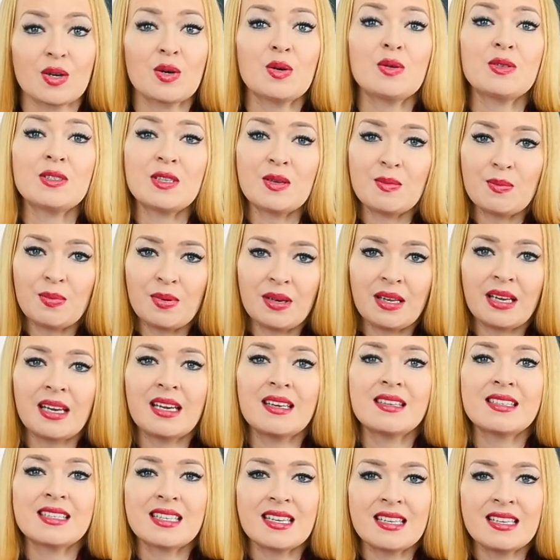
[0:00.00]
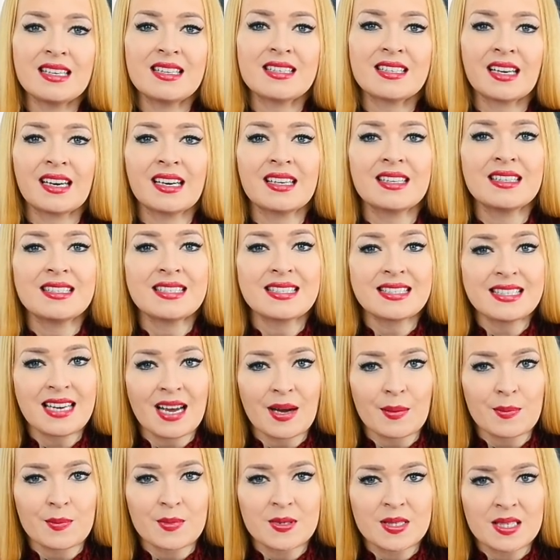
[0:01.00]
so simply teeny tiny
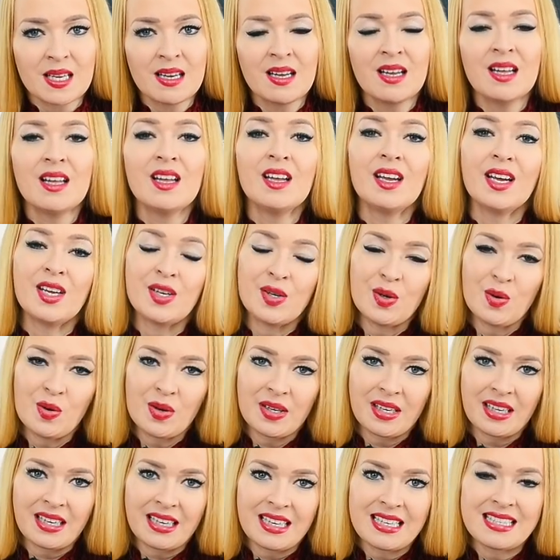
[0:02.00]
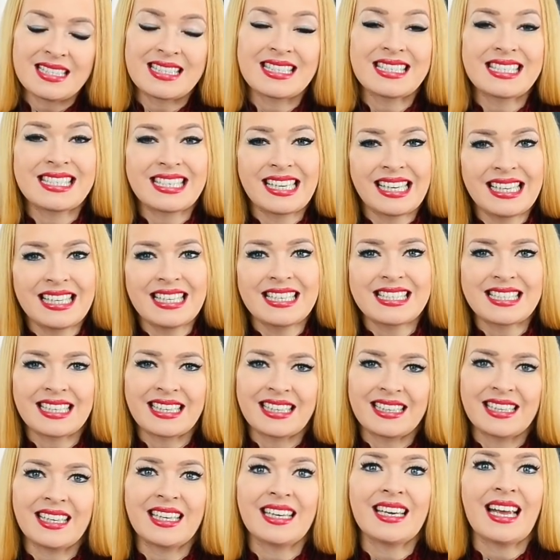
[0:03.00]
steps. In your case, teeny
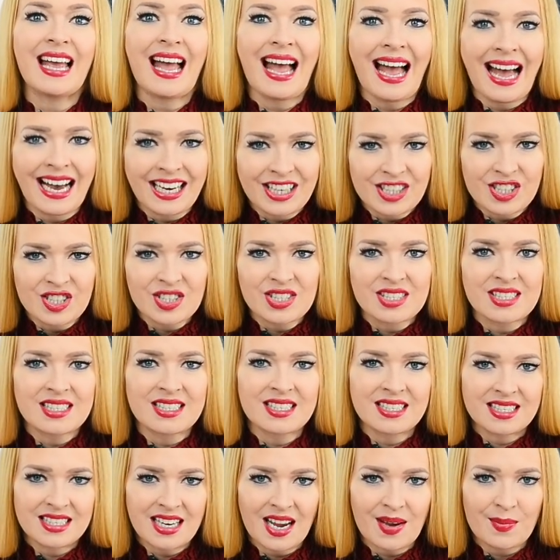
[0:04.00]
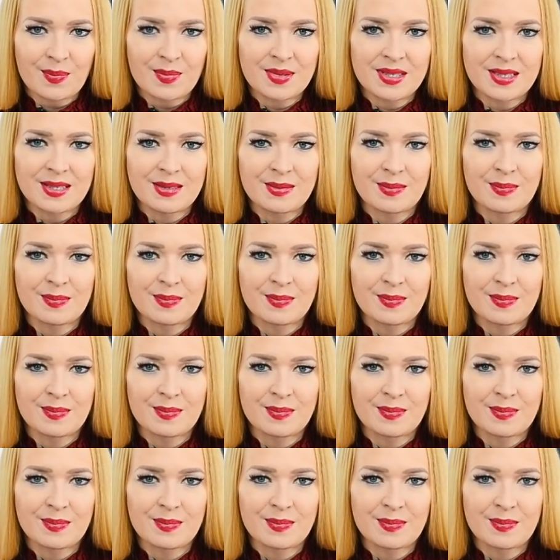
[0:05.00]
tiny action steps.